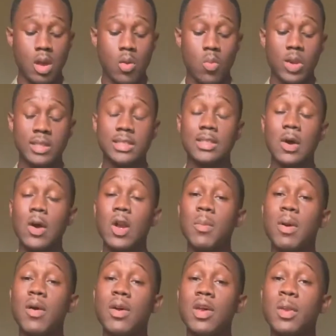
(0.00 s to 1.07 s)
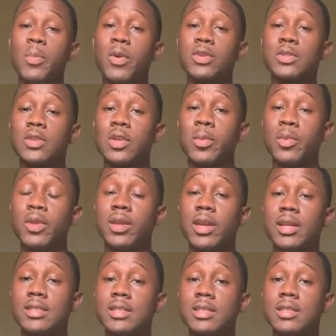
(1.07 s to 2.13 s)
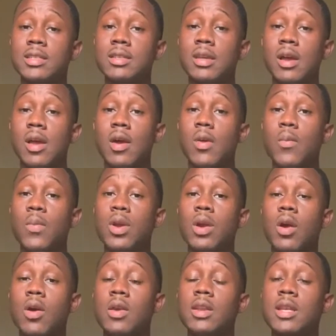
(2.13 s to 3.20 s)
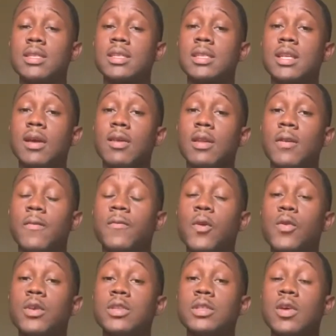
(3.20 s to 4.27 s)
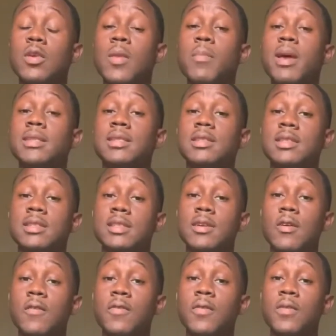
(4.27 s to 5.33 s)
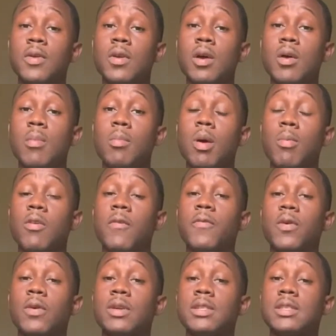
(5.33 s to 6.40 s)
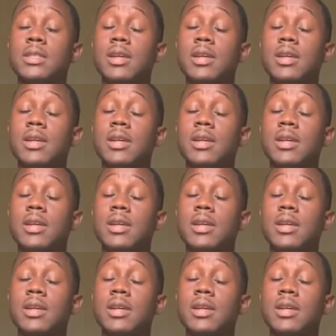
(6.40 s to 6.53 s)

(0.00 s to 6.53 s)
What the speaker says: When talking about interpersonal communications, we aren't necessarily focused on the message itself, but we're focused